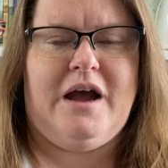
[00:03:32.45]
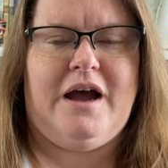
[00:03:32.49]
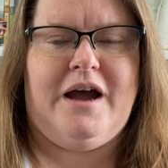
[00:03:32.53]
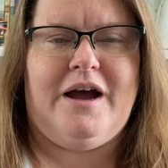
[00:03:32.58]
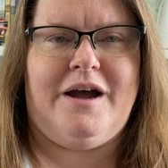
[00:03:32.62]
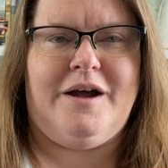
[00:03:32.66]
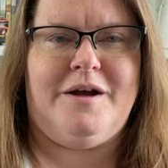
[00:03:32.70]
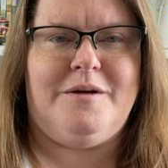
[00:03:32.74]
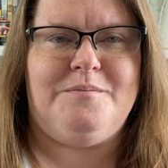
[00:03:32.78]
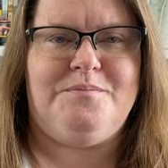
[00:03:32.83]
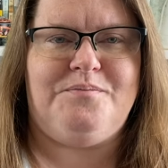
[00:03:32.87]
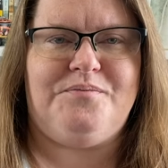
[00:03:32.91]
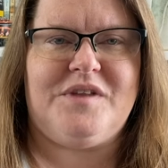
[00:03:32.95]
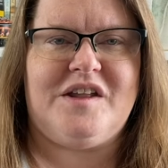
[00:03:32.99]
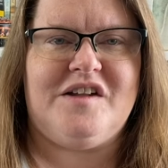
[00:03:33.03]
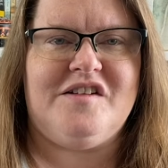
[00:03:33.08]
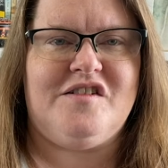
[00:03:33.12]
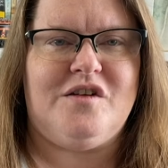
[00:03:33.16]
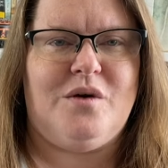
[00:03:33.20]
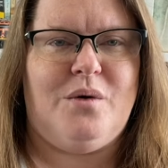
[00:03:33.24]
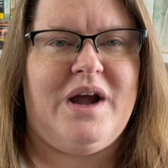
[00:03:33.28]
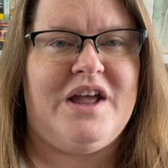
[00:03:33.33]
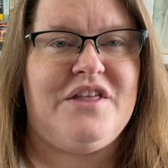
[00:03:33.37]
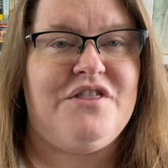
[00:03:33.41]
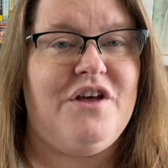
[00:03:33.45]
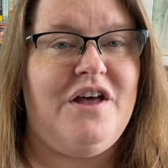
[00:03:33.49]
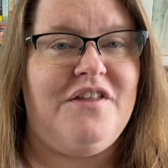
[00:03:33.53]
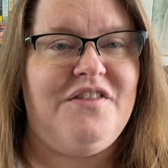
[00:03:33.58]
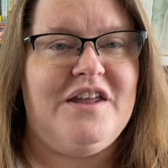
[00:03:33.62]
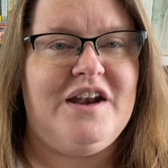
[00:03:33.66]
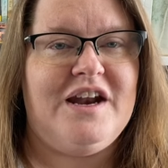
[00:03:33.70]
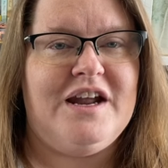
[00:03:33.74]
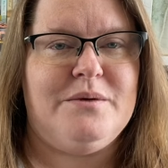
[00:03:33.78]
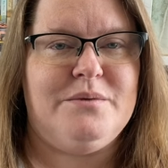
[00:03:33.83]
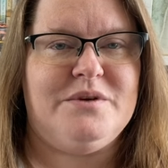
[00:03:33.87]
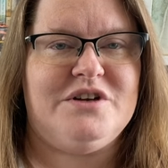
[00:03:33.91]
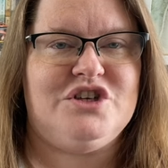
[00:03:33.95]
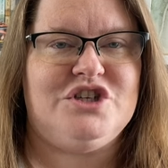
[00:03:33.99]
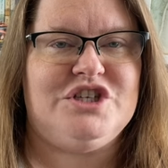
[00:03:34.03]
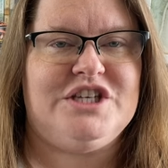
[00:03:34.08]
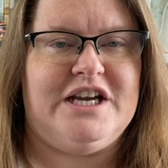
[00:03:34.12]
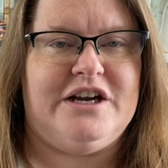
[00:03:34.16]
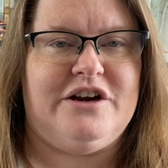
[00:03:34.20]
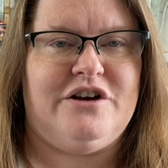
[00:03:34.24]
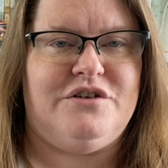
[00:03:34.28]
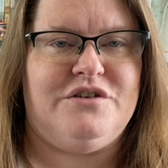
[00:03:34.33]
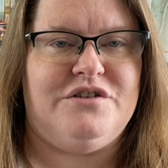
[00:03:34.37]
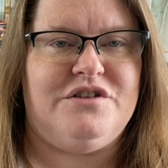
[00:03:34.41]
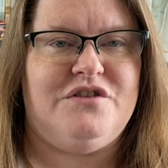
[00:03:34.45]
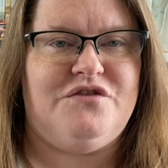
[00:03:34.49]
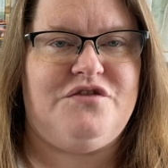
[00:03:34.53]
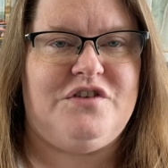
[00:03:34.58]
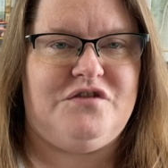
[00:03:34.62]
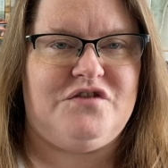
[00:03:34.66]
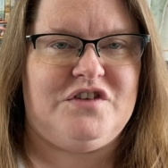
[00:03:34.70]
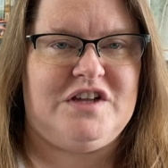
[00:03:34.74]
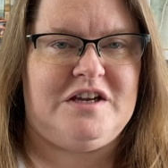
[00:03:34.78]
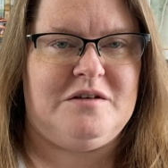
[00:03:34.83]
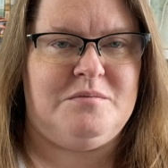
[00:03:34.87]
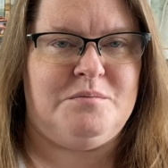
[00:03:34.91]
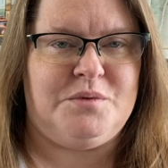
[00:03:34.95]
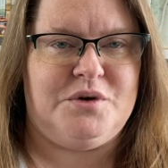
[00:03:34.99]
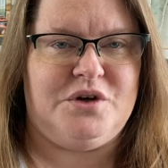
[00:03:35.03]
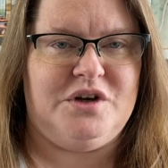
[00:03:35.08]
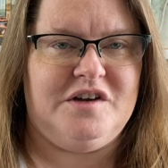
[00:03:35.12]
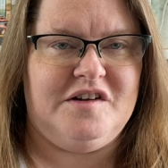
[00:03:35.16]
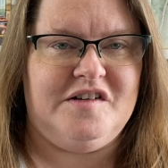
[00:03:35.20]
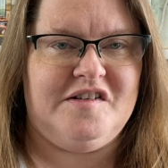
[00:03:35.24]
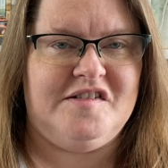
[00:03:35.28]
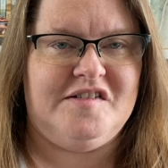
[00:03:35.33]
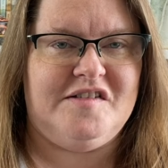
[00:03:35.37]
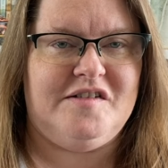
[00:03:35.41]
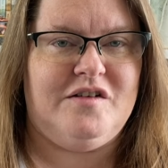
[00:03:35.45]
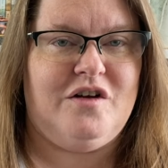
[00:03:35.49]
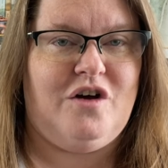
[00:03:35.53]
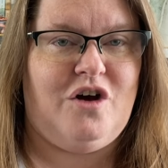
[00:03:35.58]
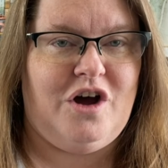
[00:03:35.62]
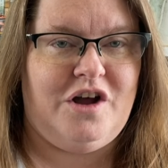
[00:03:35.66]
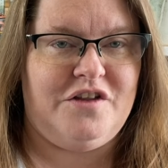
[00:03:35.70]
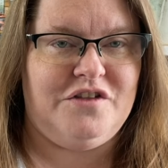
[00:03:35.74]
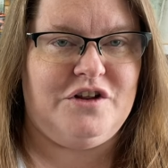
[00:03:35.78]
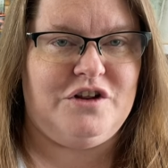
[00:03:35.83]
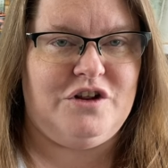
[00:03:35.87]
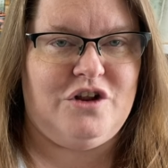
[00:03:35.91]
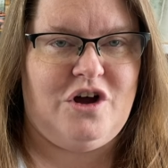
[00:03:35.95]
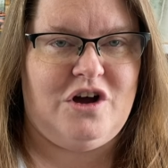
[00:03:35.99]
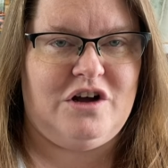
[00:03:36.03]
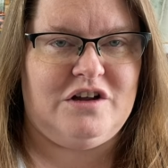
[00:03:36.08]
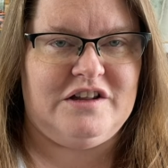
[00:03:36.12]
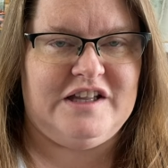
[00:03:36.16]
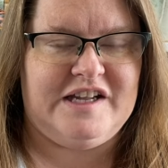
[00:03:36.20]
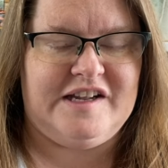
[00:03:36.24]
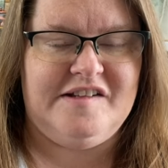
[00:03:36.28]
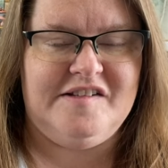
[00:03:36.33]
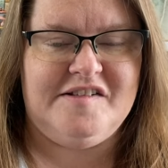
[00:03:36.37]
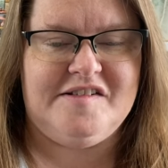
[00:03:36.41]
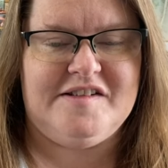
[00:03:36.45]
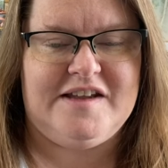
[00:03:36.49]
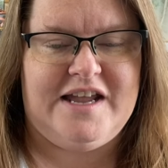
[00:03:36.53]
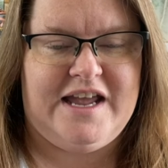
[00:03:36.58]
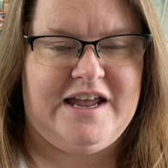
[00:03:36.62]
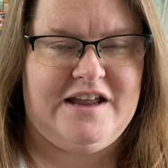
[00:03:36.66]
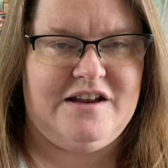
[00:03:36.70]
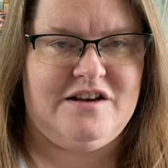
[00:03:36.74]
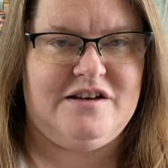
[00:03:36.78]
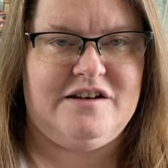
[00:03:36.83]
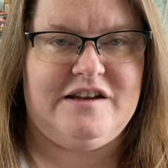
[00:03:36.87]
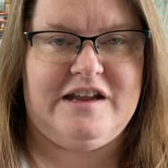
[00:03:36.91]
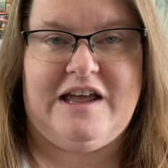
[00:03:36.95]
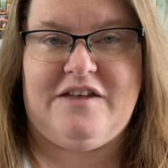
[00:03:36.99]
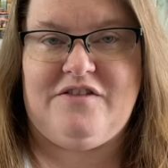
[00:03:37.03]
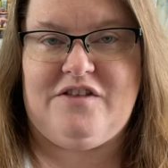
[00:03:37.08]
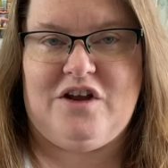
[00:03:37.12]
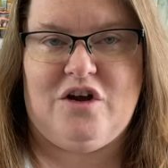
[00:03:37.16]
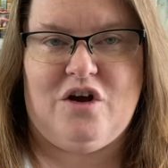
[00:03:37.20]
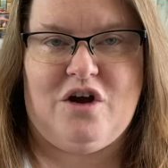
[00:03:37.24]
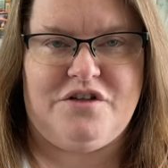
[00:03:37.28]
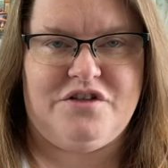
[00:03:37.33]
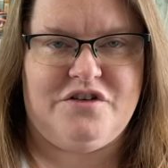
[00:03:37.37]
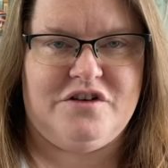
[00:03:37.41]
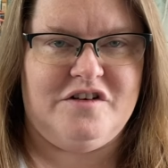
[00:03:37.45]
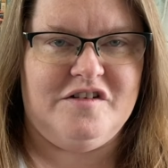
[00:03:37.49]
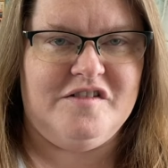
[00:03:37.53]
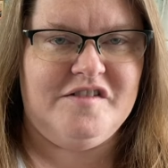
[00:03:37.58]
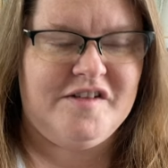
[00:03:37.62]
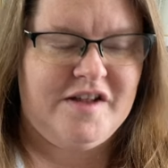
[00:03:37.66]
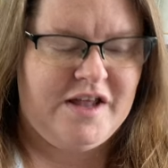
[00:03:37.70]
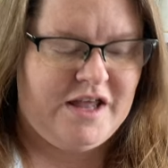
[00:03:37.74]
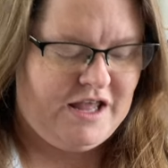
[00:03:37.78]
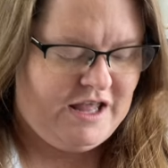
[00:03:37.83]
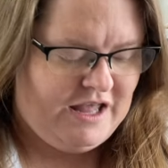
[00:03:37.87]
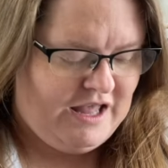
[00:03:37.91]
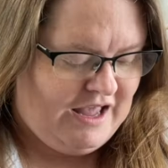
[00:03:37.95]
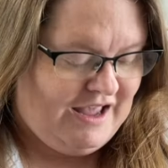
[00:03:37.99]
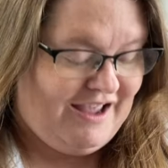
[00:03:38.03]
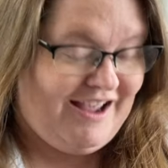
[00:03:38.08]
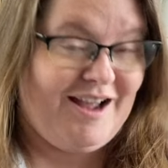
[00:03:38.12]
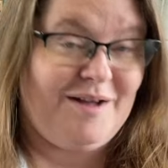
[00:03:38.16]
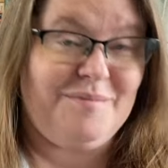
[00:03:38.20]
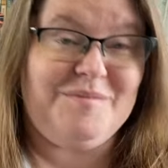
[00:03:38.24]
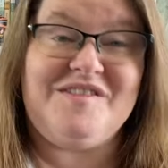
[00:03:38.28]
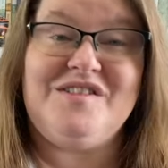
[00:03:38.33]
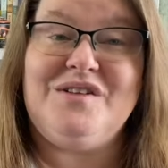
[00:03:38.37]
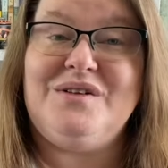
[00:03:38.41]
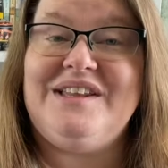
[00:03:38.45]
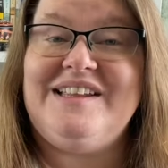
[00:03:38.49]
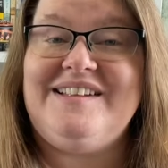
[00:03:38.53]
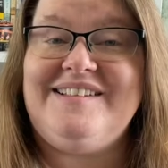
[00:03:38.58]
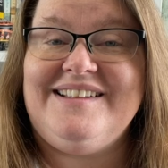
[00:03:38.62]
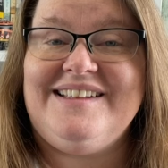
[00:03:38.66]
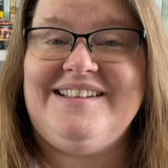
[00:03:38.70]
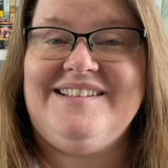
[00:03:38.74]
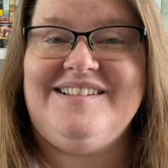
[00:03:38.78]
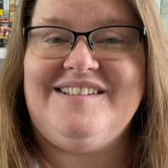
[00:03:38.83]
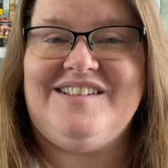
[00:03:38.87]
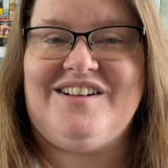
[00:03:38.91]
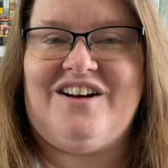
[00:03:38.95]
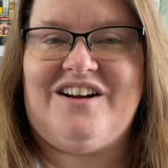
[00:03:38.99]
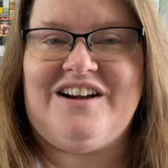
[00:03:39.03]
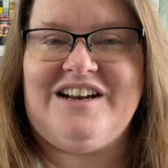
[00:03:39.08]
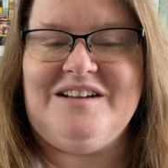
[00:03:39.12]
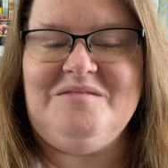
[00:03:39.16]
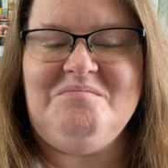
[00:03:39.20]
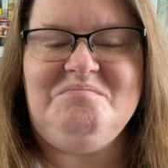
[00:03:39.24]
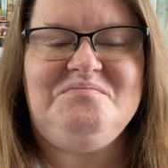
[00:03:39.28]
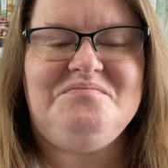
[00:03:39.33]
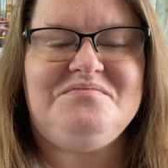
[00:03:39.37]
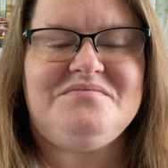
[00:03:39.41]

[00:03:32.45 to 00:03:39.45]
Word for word: Um, so I thought that I would share the fifteen books on the long list and, and the authors. Um, so let's get started.